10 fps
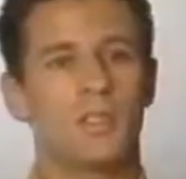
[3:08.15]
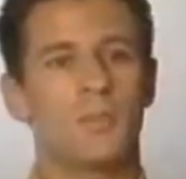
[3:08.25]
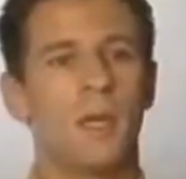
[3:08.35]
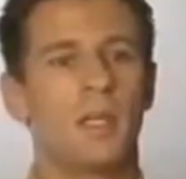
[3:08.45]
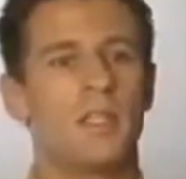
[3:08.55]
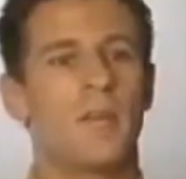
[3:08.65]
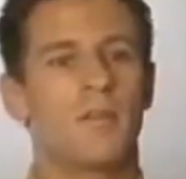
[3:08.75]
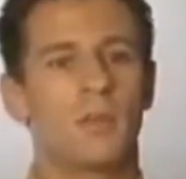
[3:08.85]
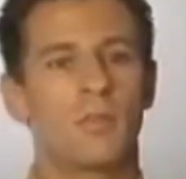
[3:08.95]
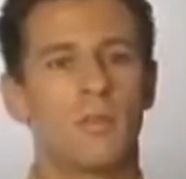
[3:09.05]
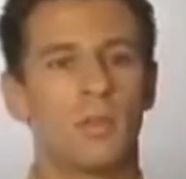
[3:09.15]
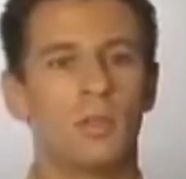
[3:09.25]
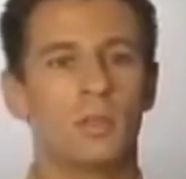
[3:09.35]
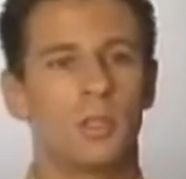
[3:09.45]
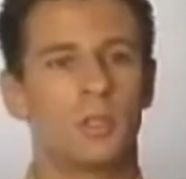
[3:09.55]
This has been a definite
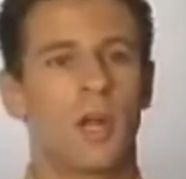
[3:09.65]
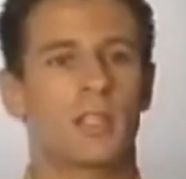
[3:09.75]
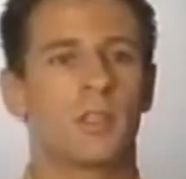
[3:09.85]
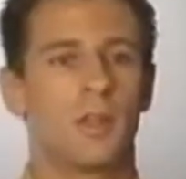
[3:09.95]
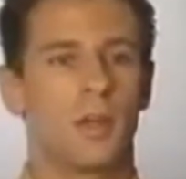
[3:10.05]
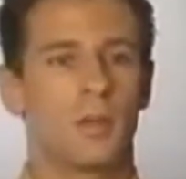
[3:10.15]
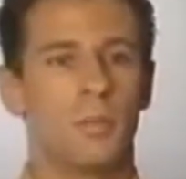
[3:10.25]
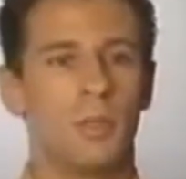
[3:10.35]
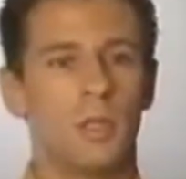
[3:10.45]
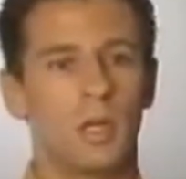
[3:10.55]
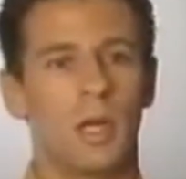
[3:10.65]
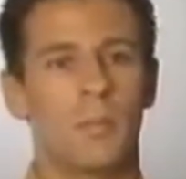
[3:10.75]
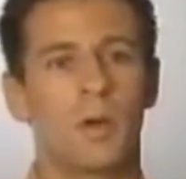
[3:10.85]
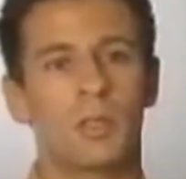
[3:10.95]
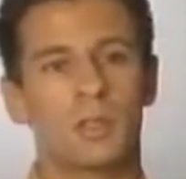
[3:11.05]
revolution in traction therapy, and
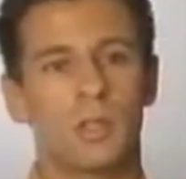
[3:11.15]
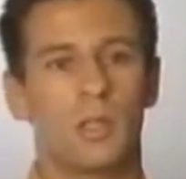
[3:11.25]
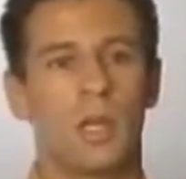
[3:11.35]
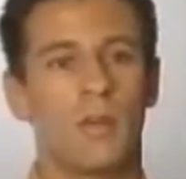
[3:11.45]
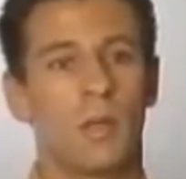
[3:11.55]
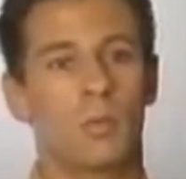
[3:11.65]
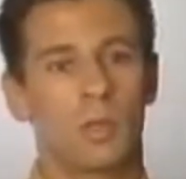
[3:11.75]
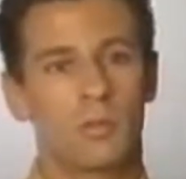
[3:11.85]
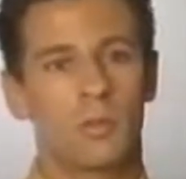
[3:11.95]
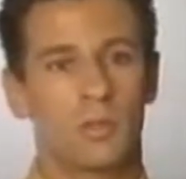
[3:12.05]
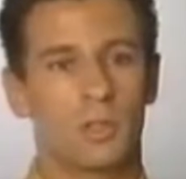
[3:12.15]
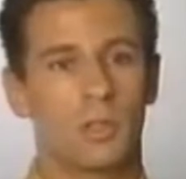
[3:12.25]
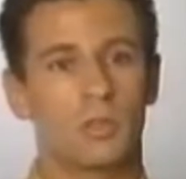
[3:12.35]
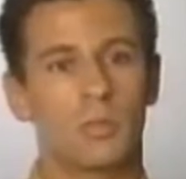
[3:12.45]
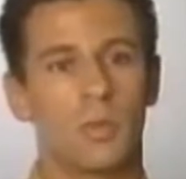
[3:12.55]
I personally have had wonderful
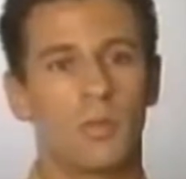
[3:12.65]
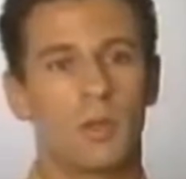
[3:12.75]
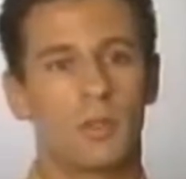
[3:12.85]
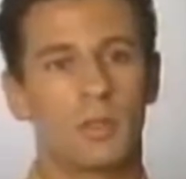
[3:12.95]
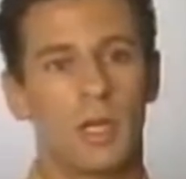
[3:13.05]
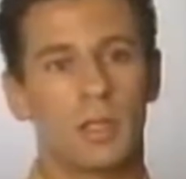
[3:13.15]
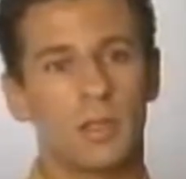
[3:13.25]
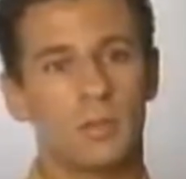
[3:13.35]
results with Vertetrac.